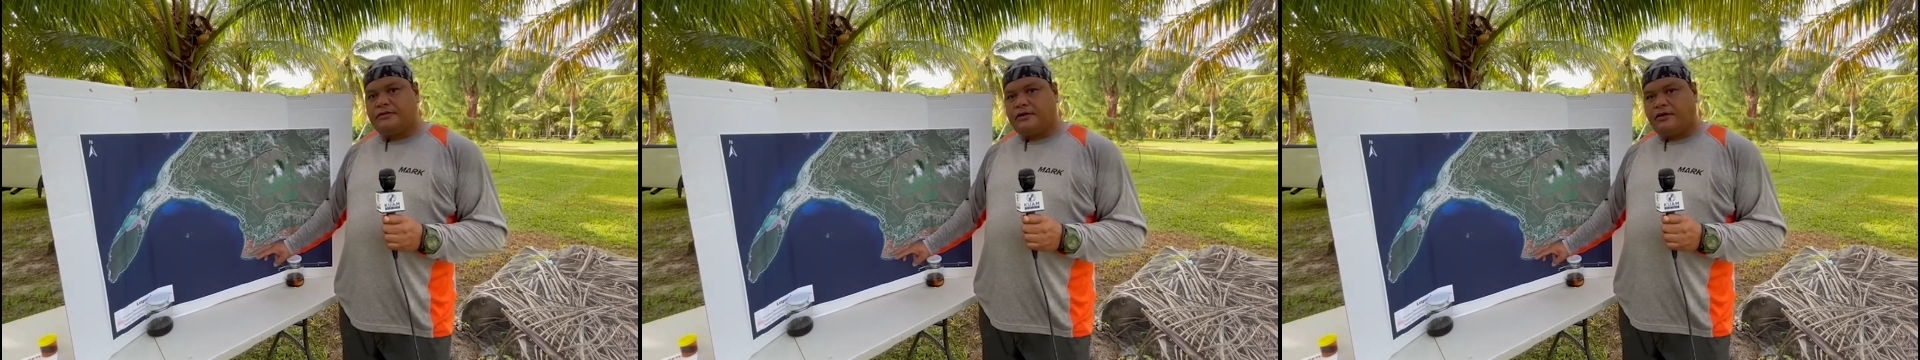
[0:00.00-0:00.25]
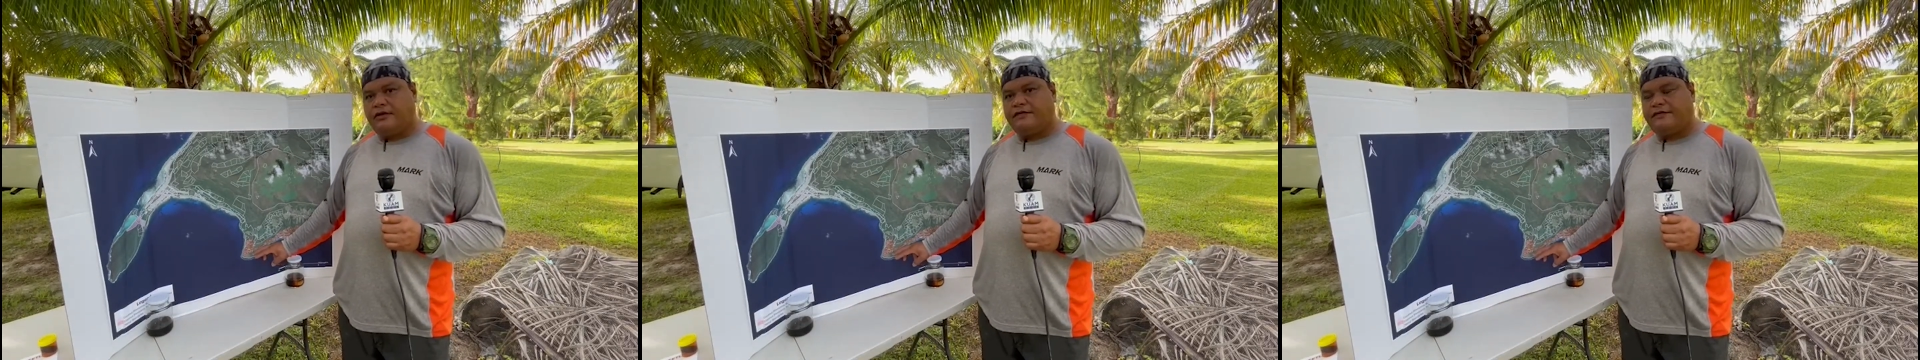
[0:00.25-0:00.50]

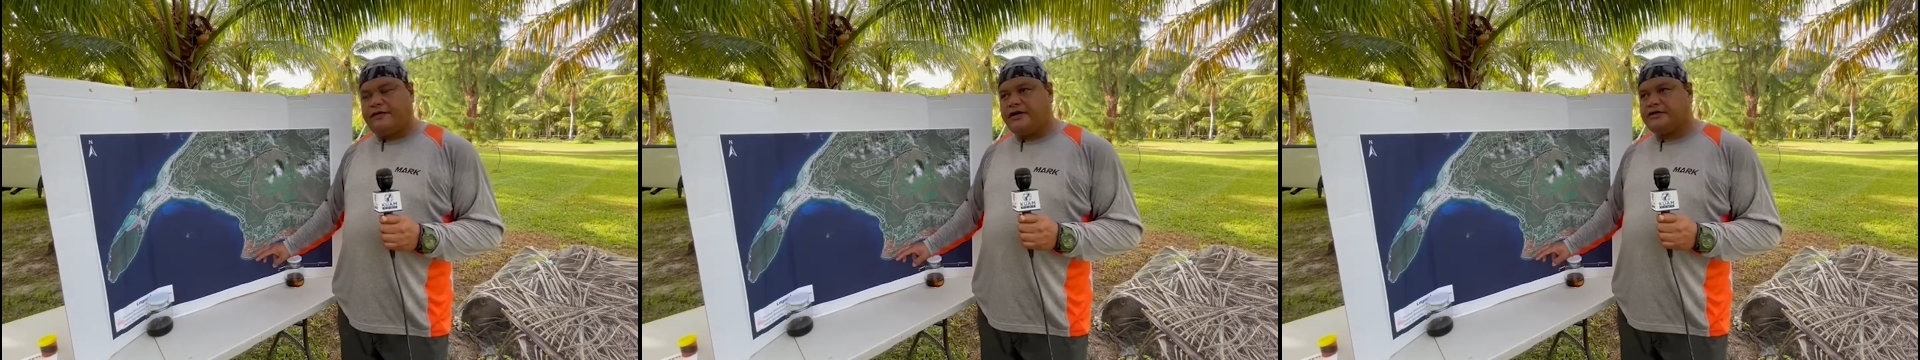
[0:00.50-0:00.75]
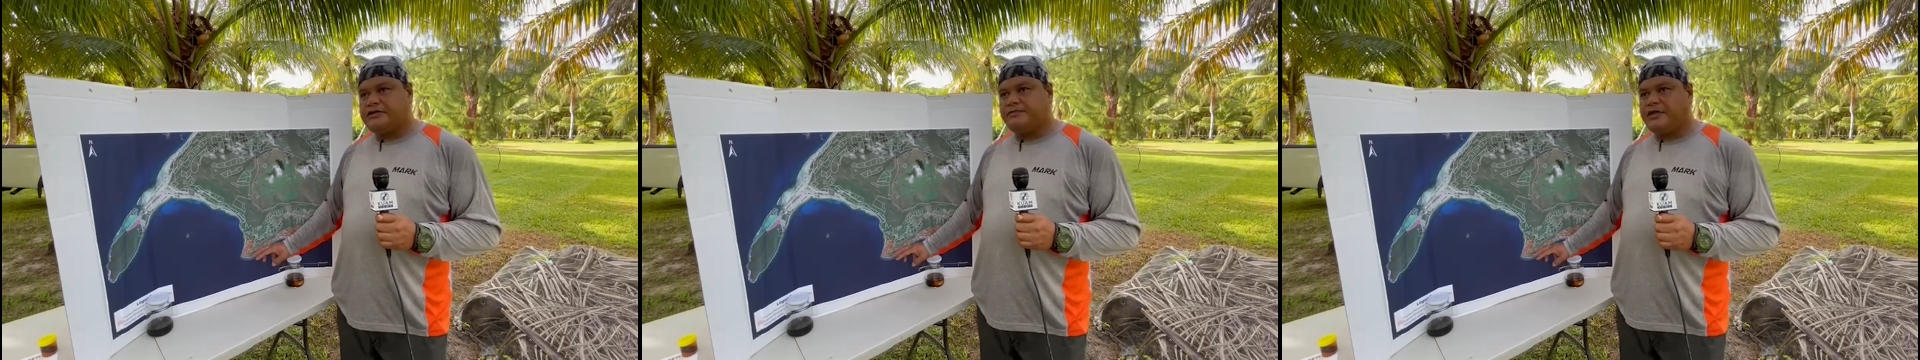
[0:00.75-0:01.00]
of
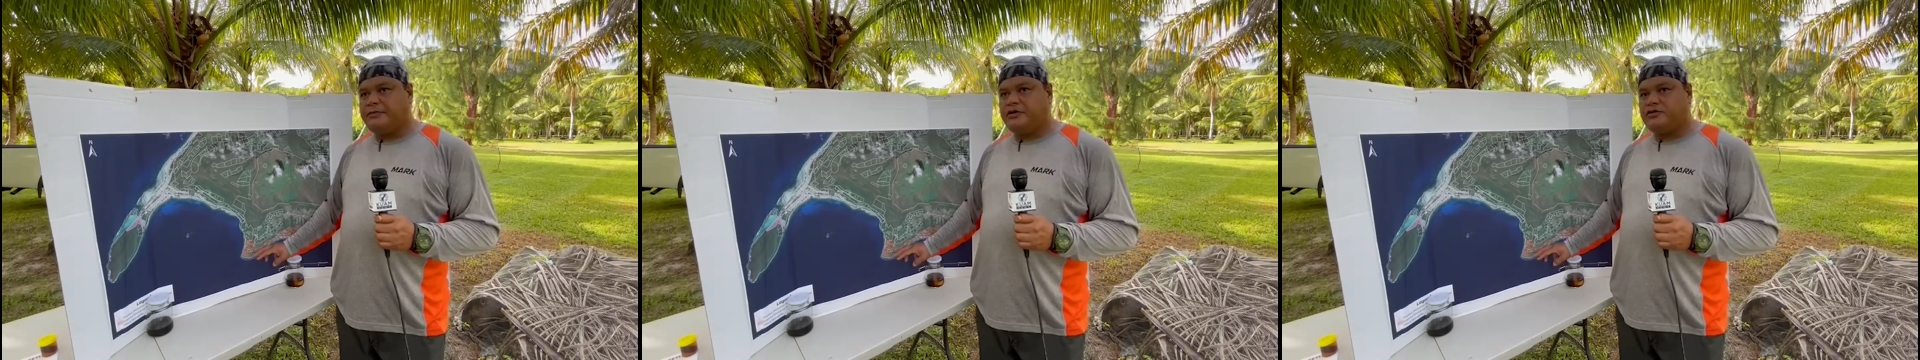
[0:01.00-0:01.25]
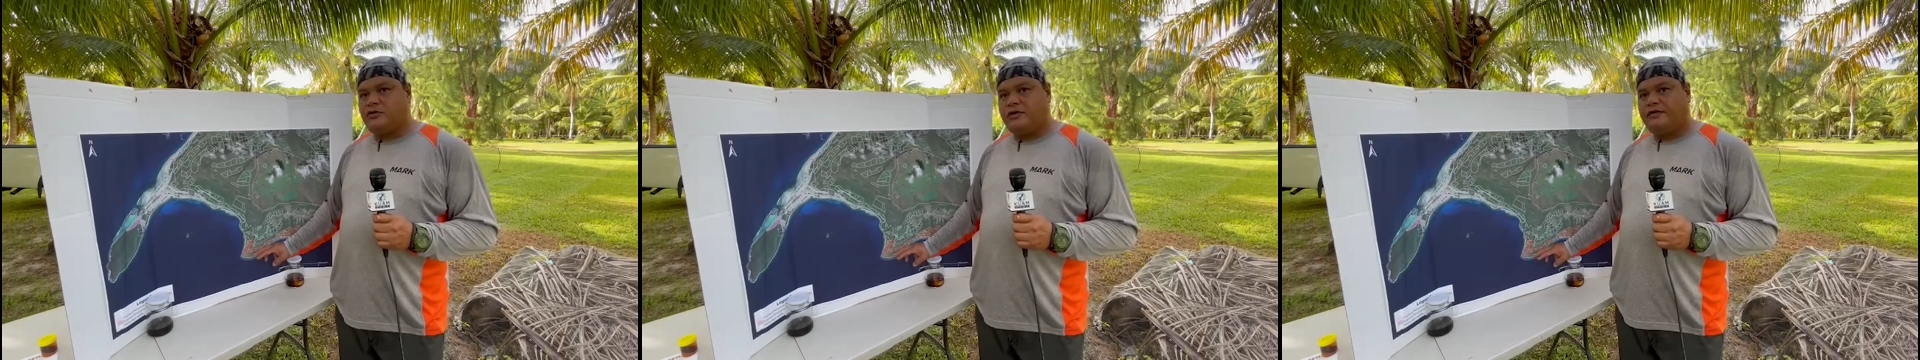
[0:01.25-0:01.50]
uh, September
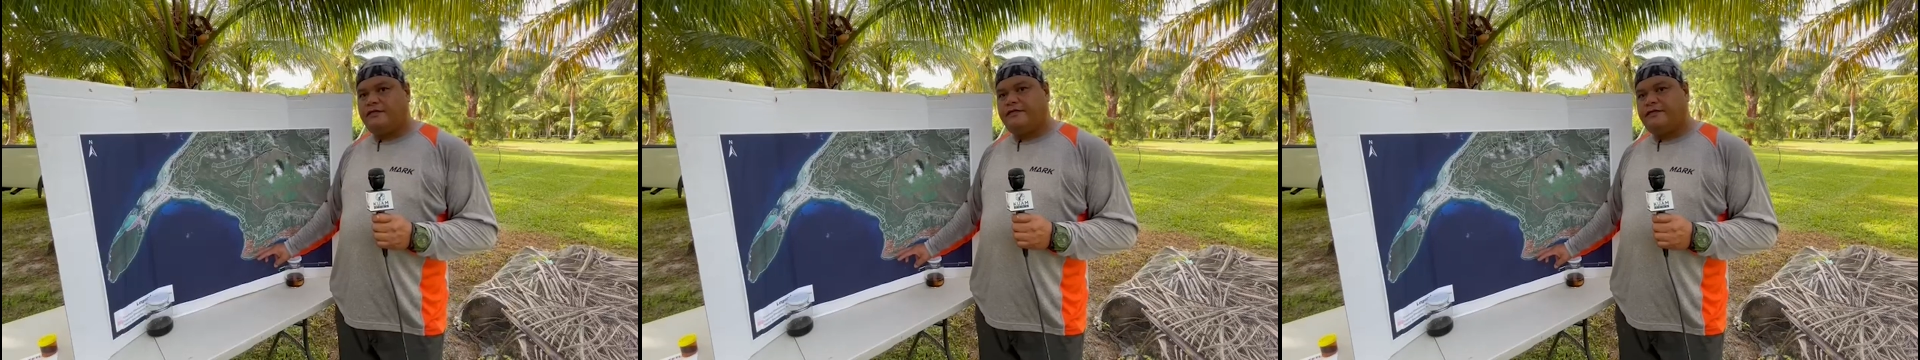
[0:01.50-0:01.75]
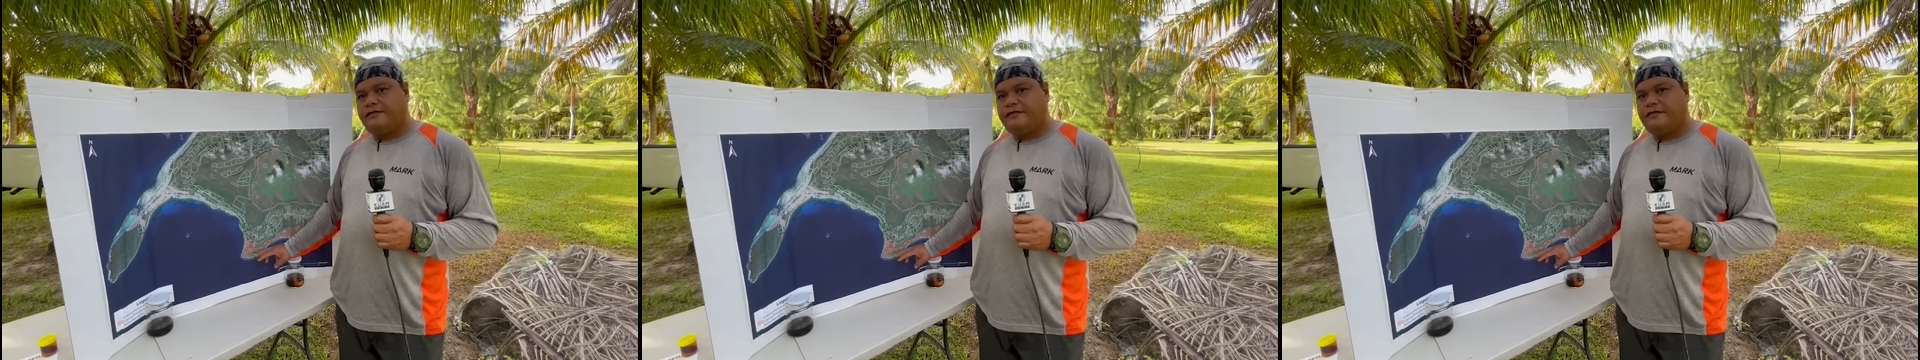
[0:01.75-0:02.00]
12th.
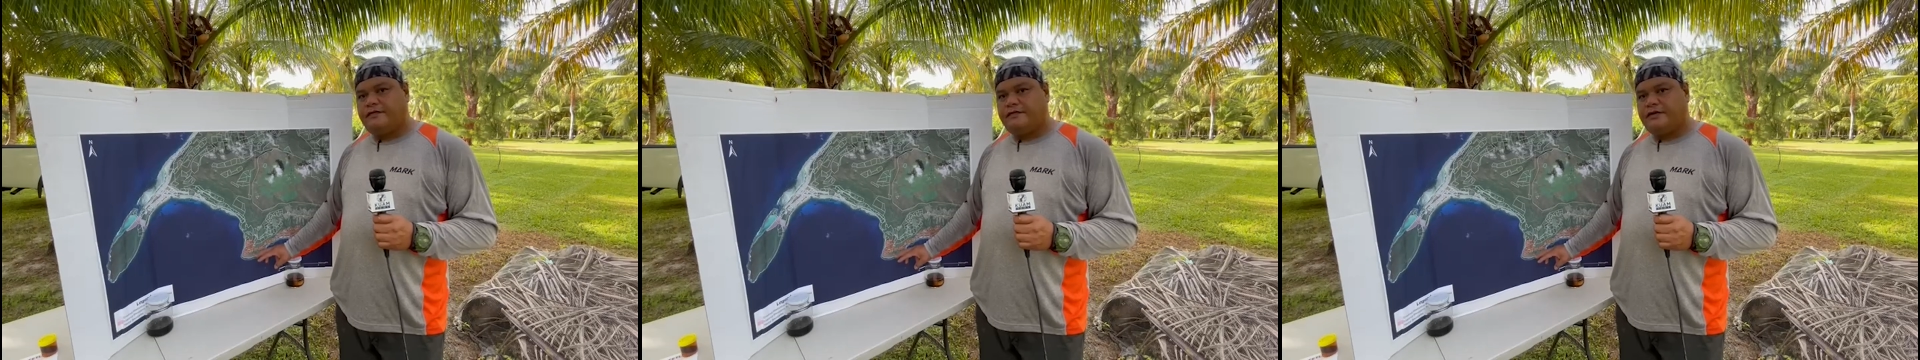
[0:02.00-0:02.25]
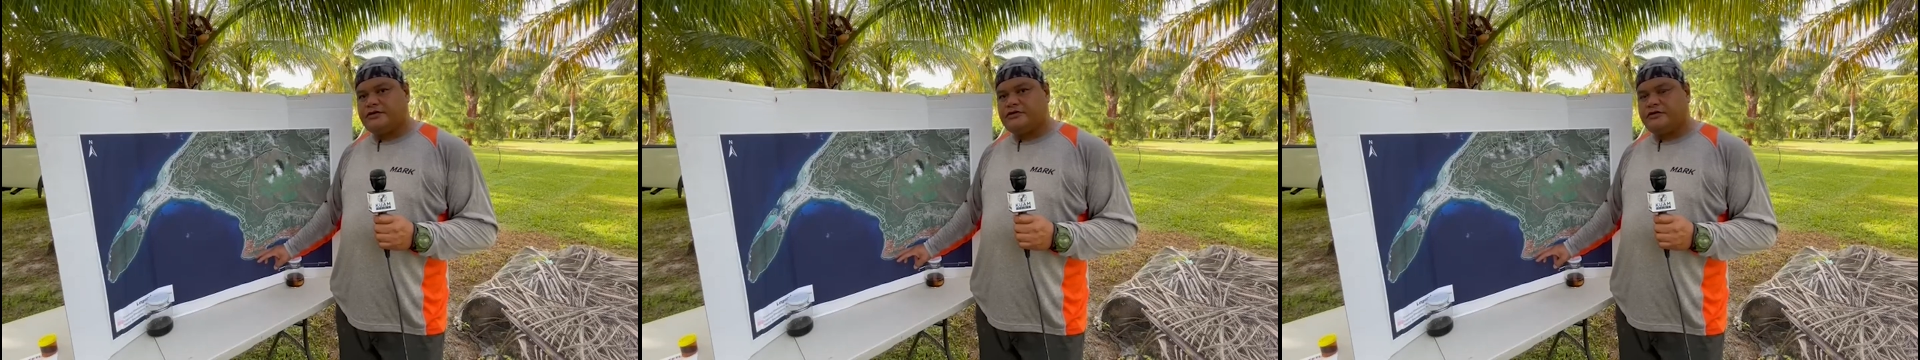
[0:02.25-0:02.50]

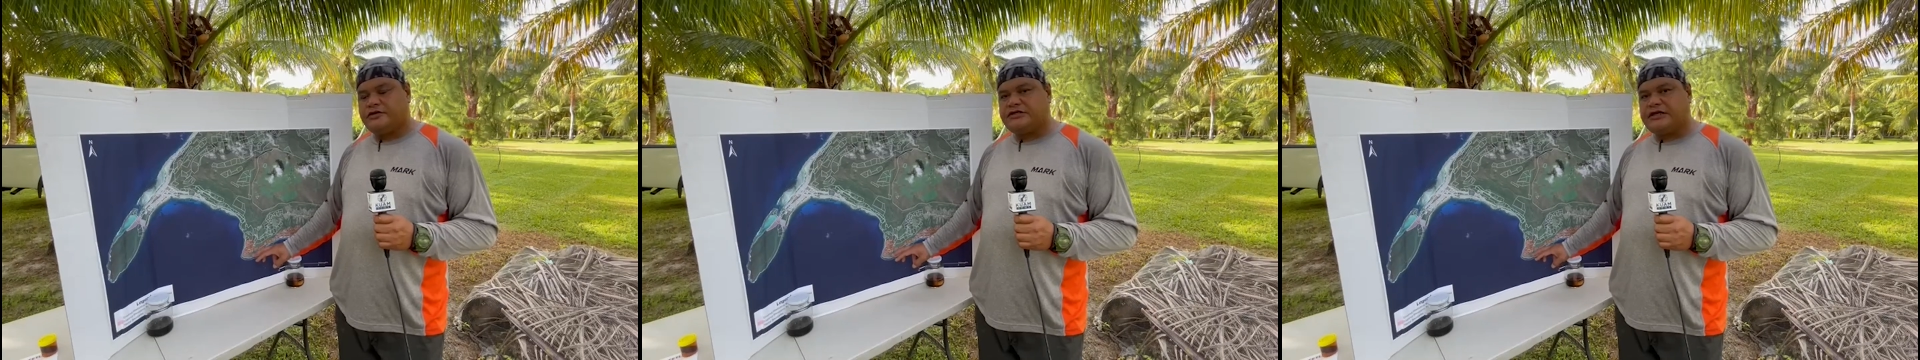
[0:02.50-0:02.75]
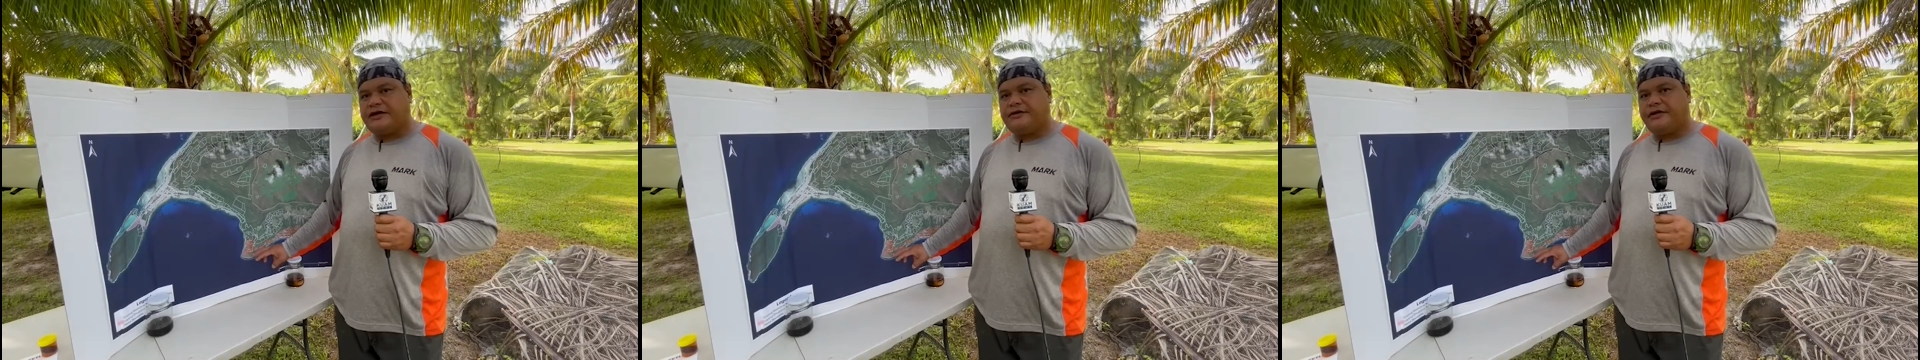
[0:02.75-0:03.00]
That's on a
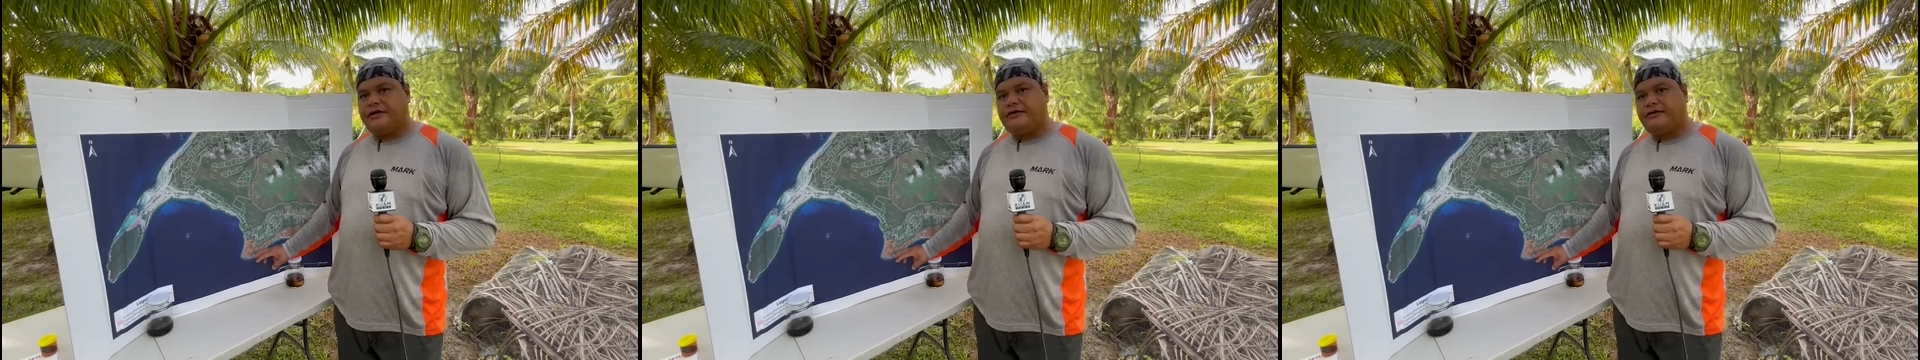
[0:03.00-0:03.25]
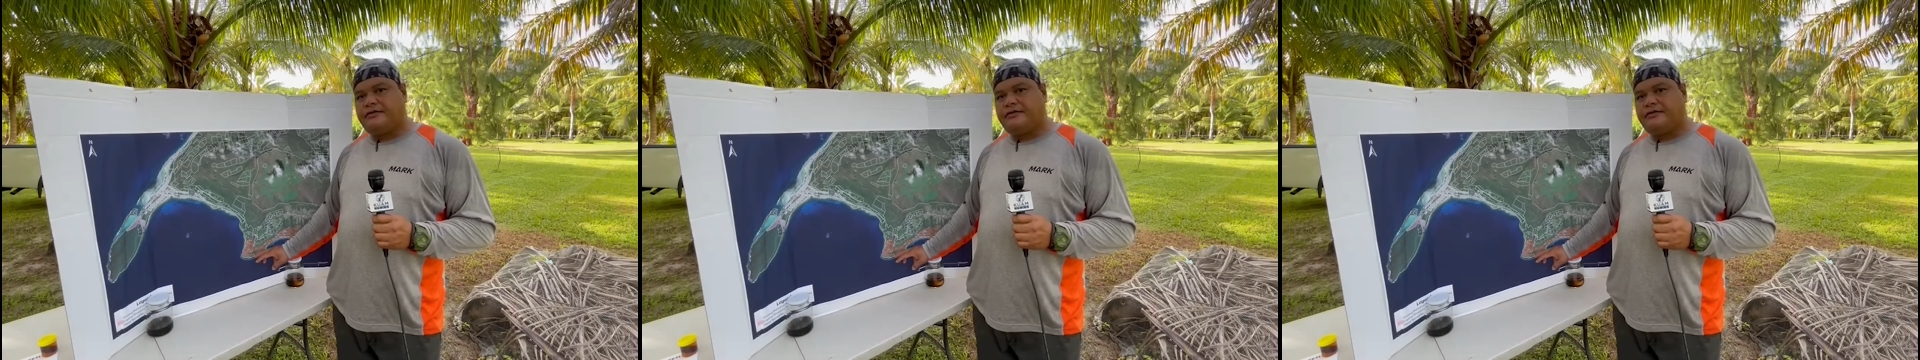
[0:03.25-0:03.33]
Saturday.